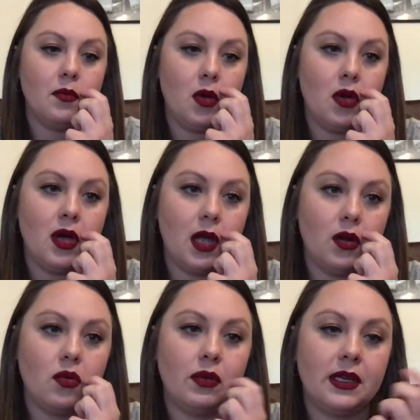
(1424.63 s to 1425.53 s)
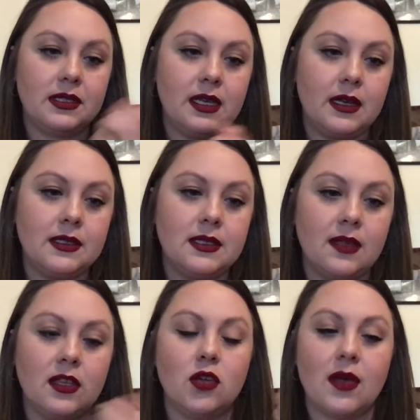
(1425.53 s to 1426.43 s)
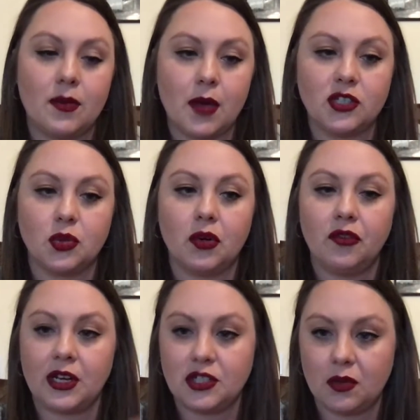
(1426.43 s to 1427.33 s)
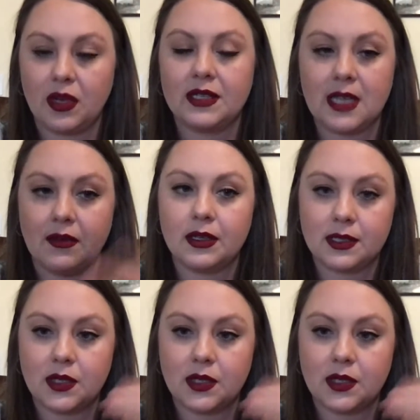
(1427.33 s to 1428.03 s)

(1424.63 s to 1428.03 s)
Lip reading: on week 6, and then you had the module reflection week 7.